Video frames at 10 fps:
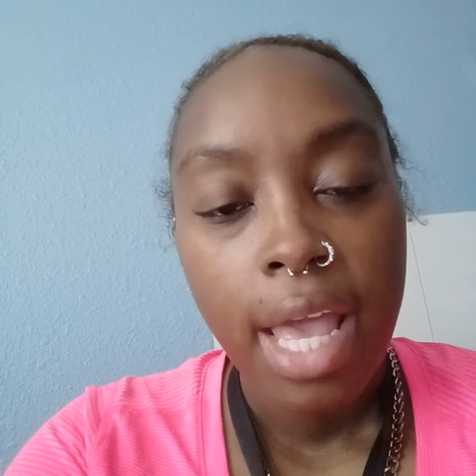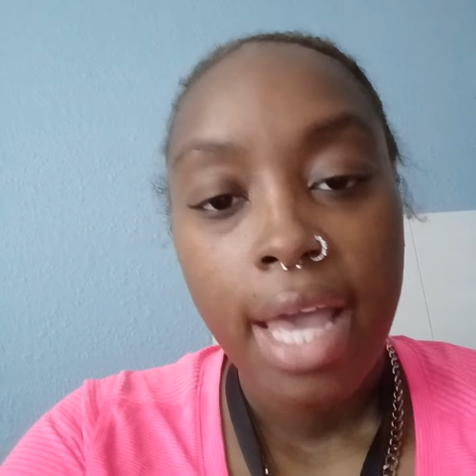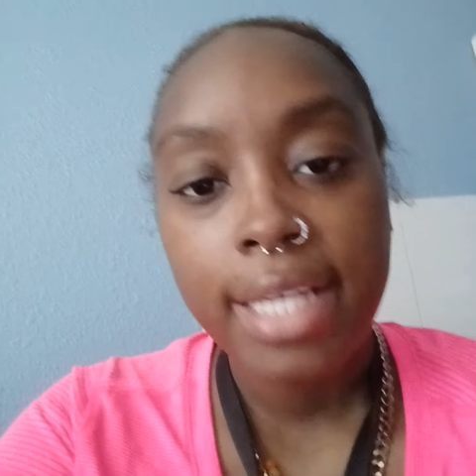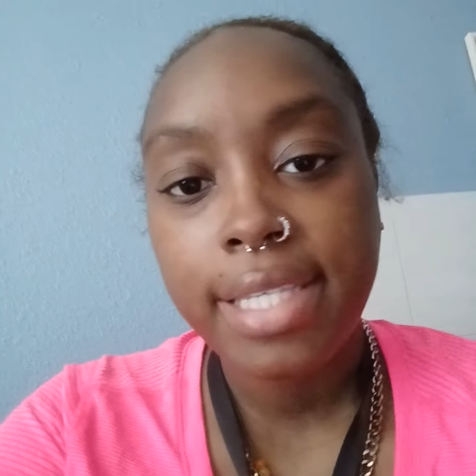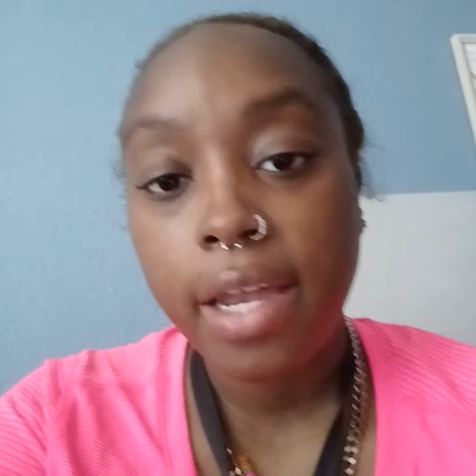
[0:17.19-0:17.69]

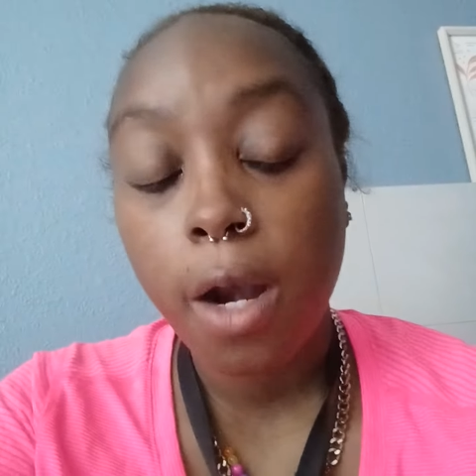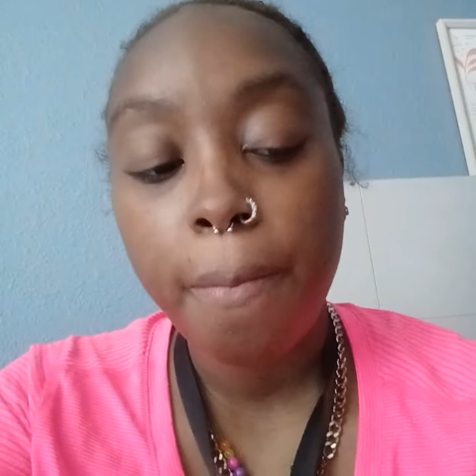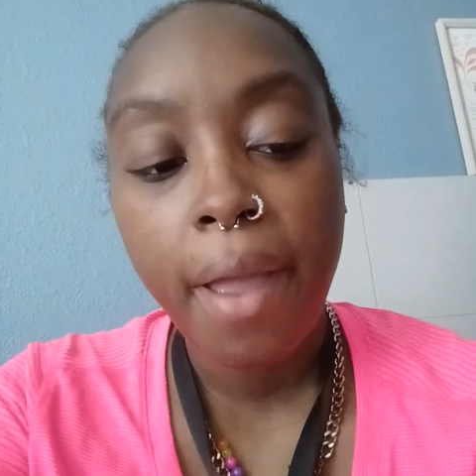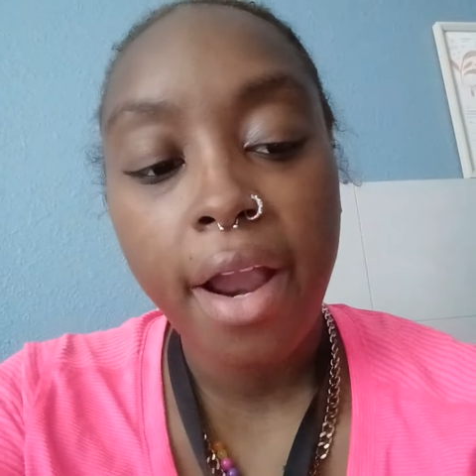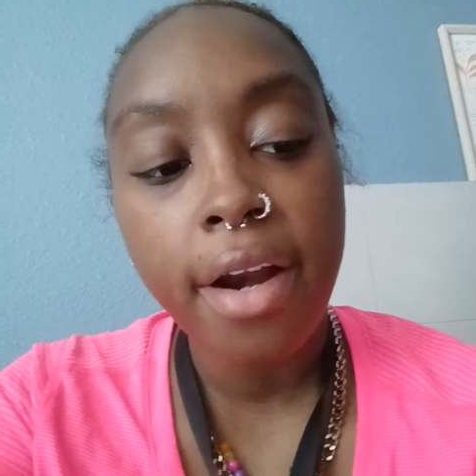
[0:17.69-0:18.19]
he said, our
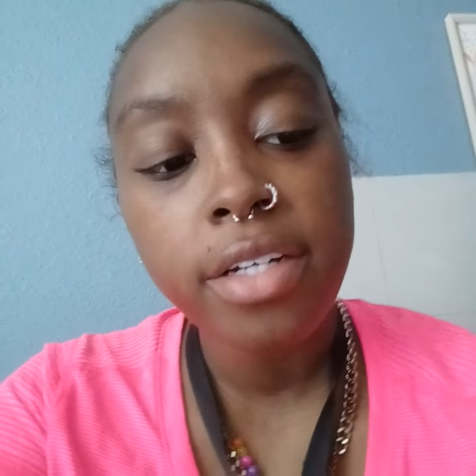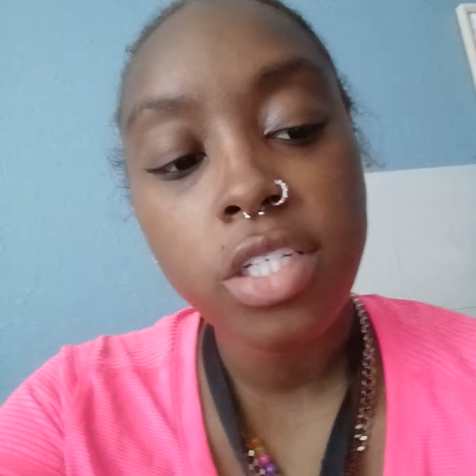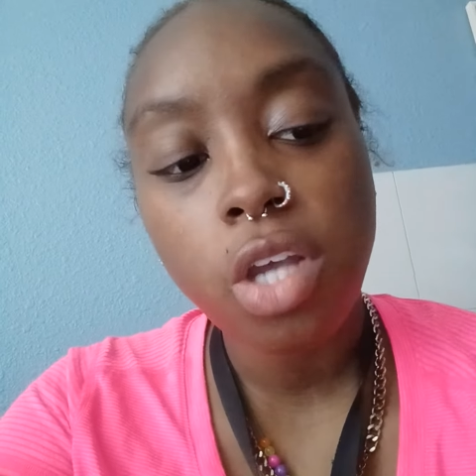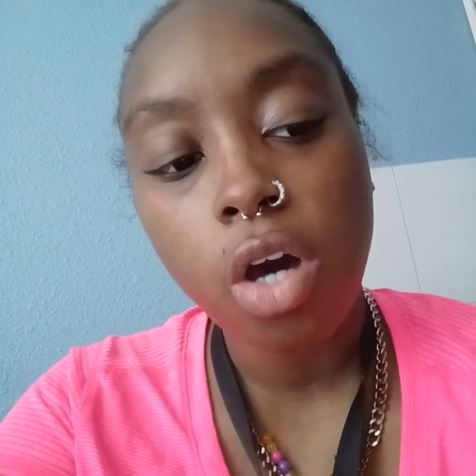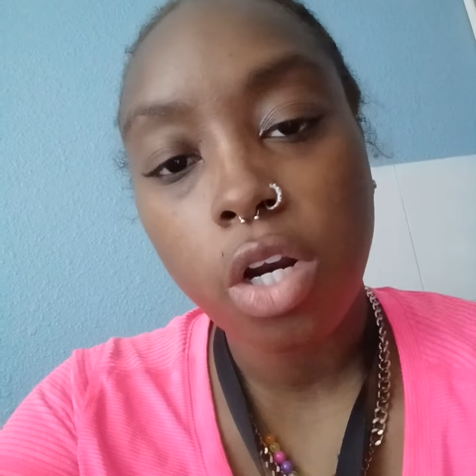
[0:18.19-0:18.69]
parents
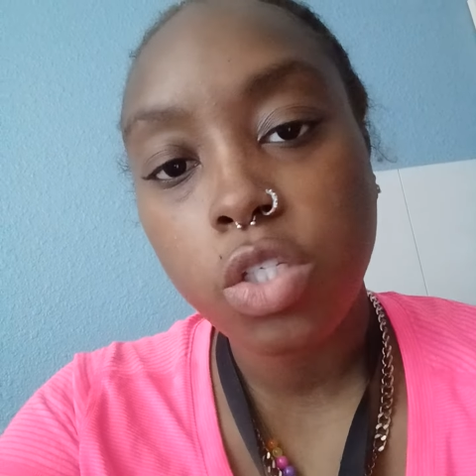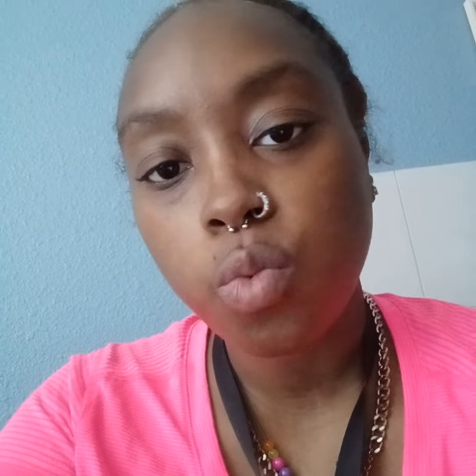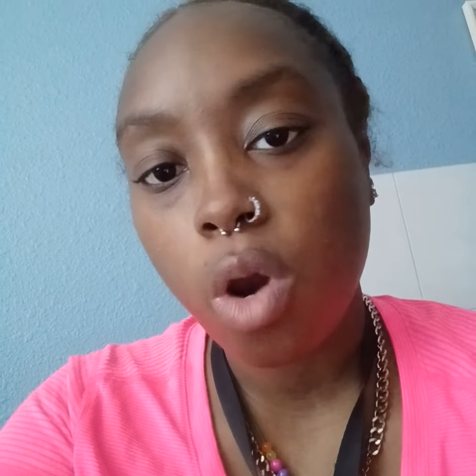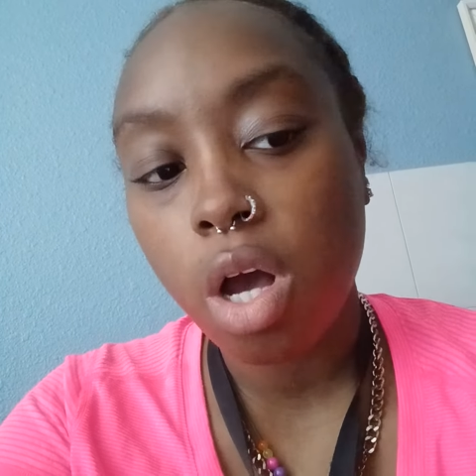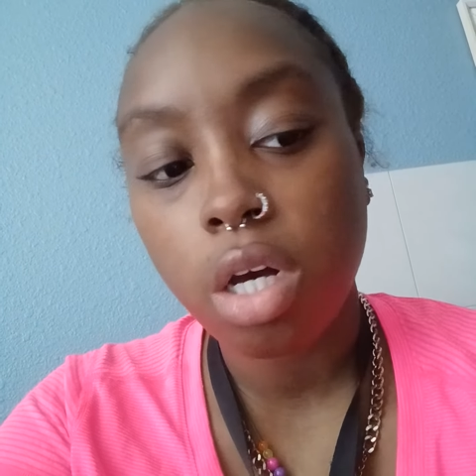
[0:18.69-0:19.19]
taught us
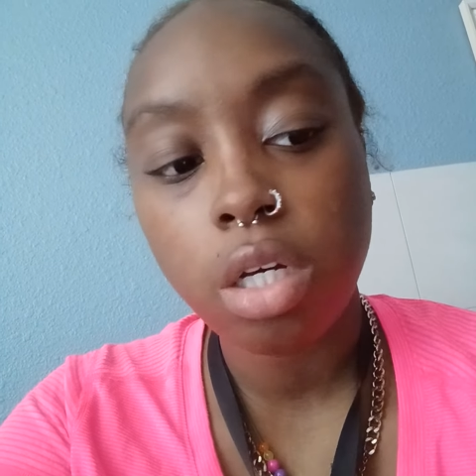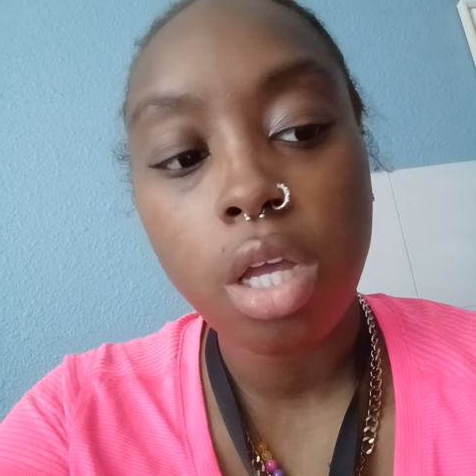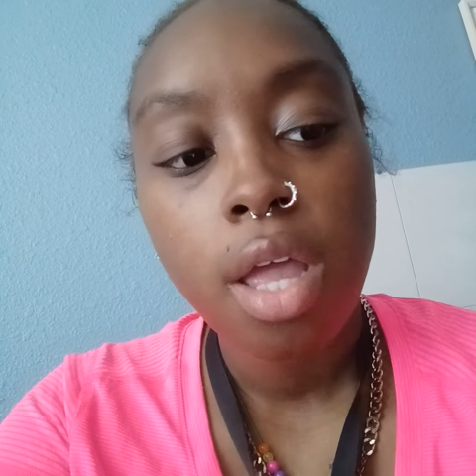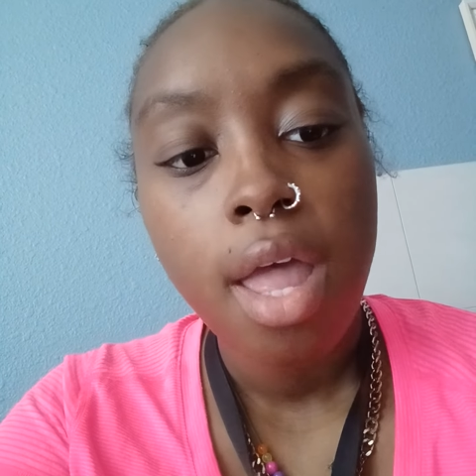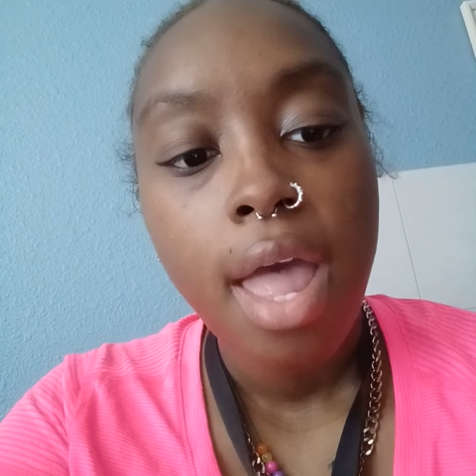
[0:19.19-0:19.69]
wrong
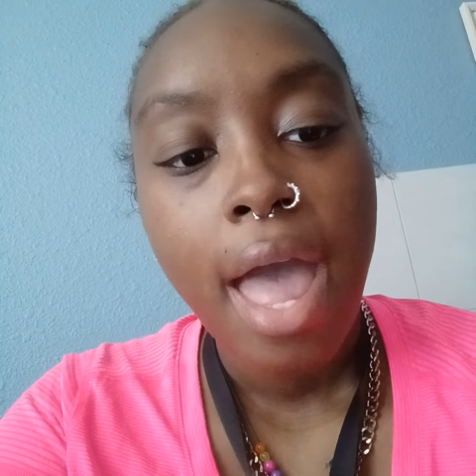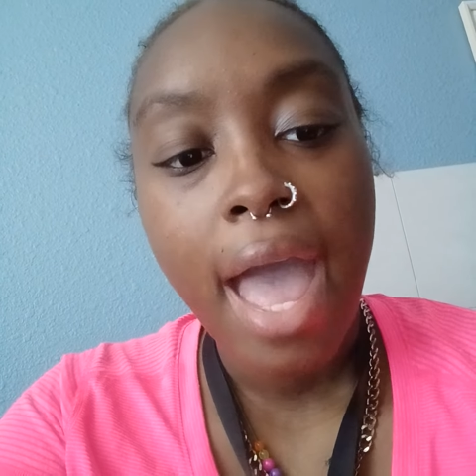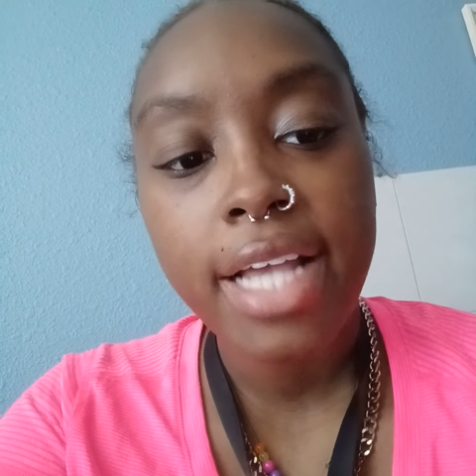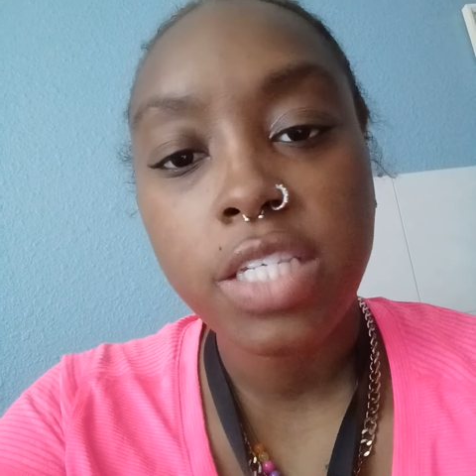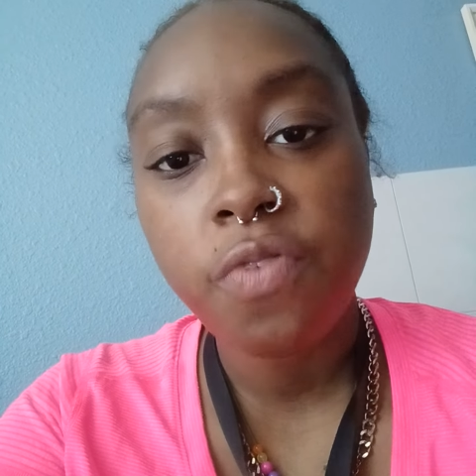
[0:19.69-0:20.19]

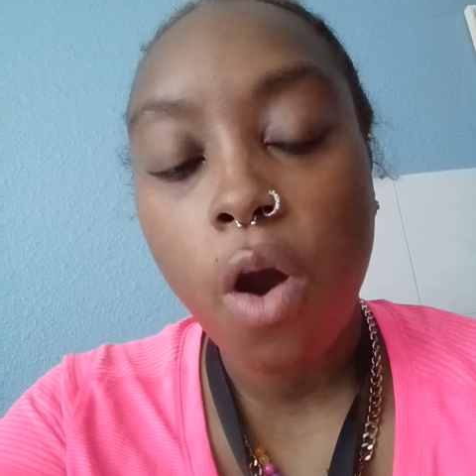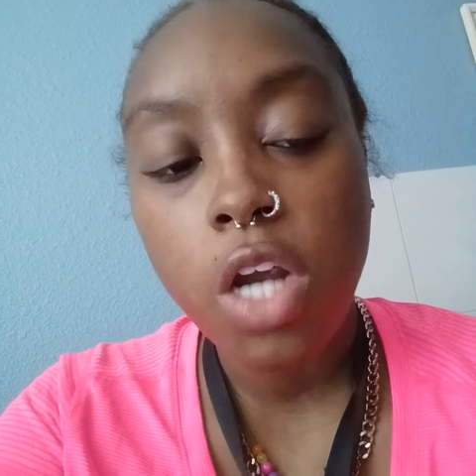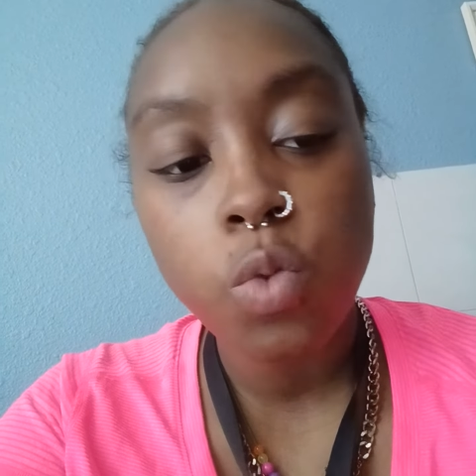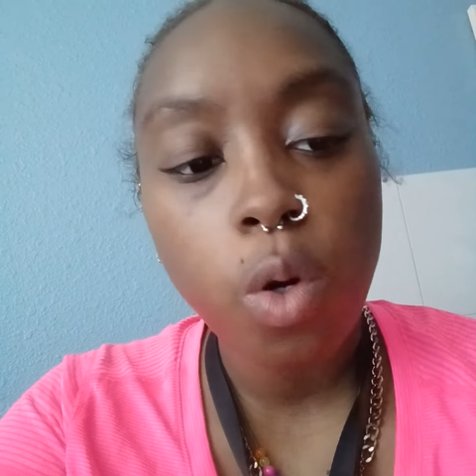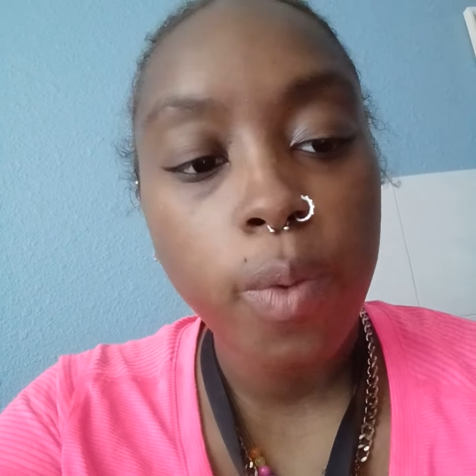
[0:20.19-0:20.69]
as far
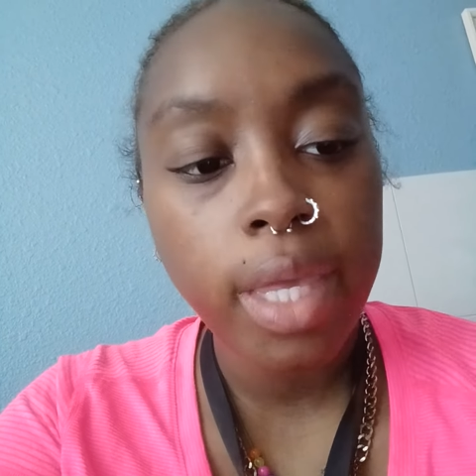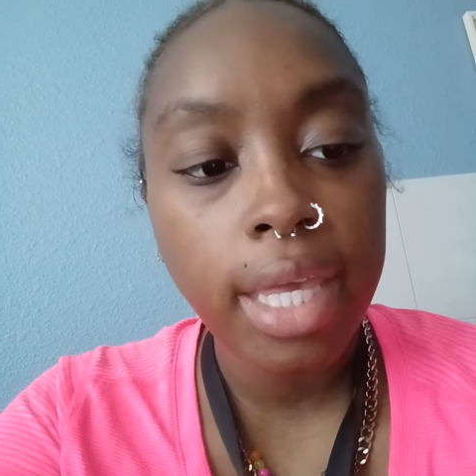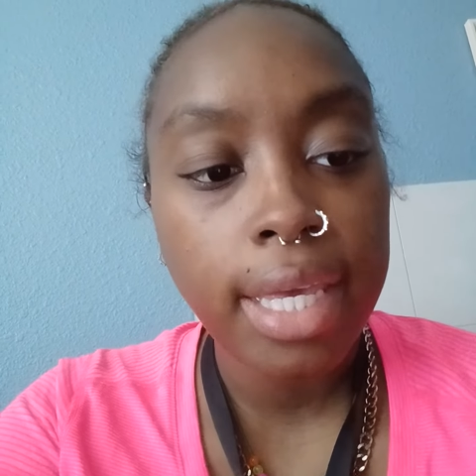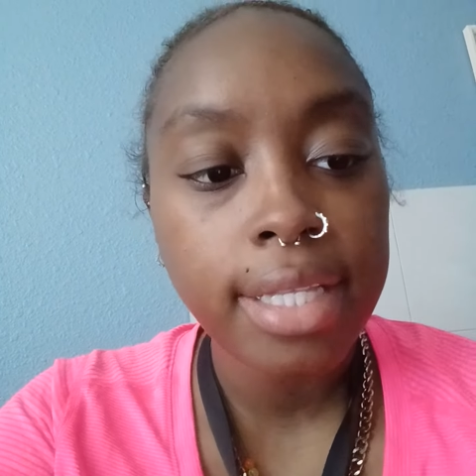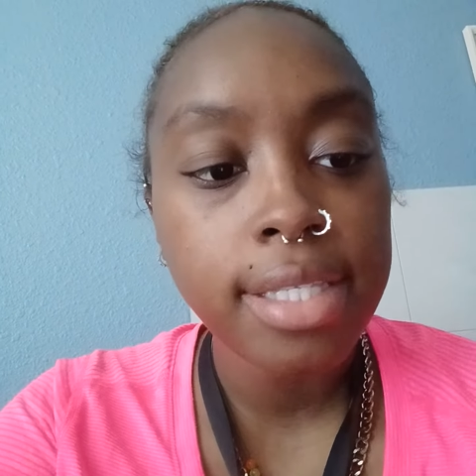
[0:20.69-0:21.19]
as what we
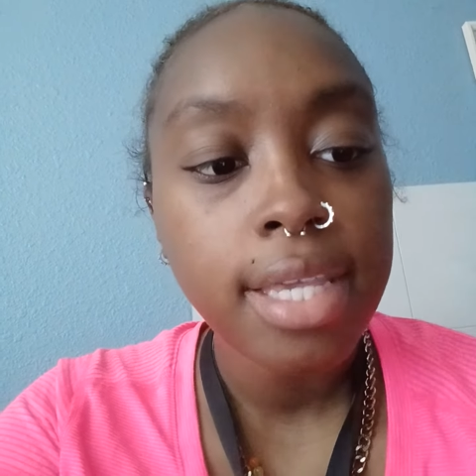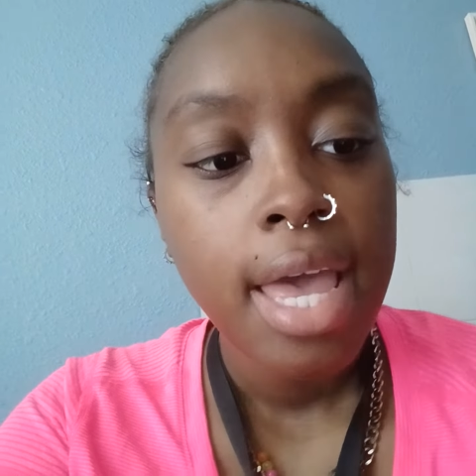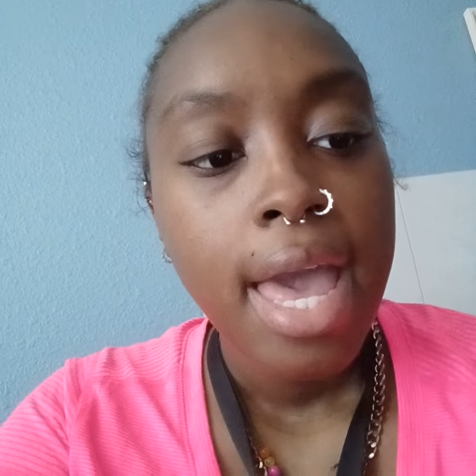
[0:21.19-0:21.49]
eat,